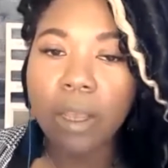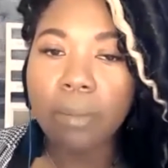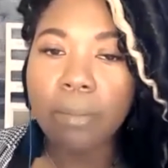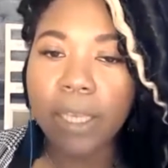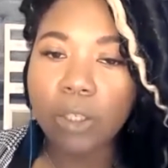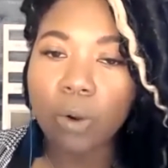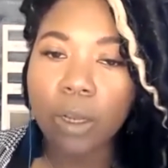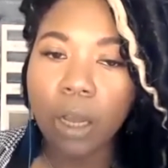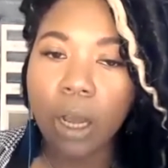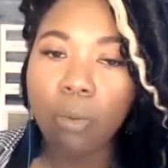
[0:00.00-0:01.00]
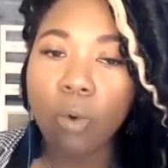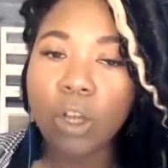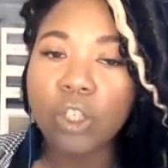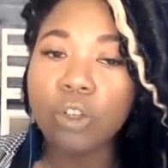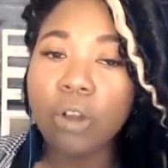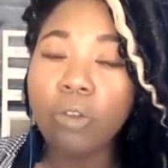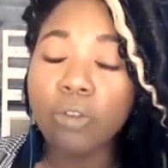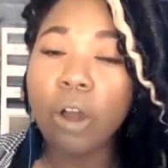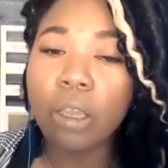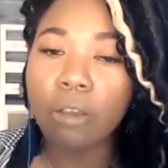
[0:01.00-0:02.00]
based on what you're
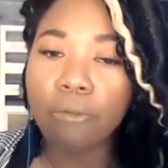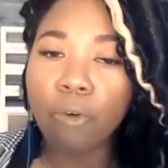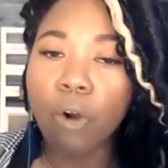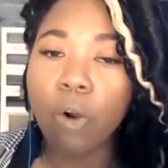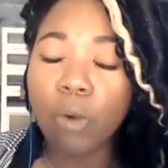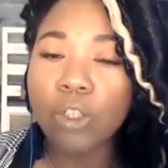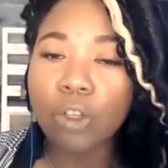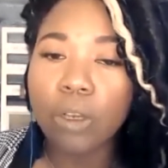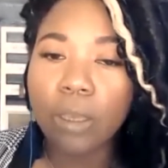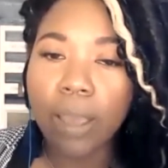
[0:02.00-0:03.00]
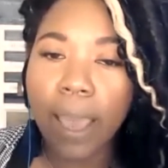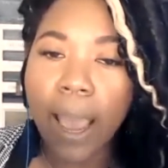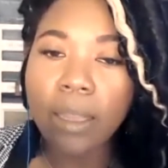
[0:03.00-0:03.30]
looking for, what you're looking at.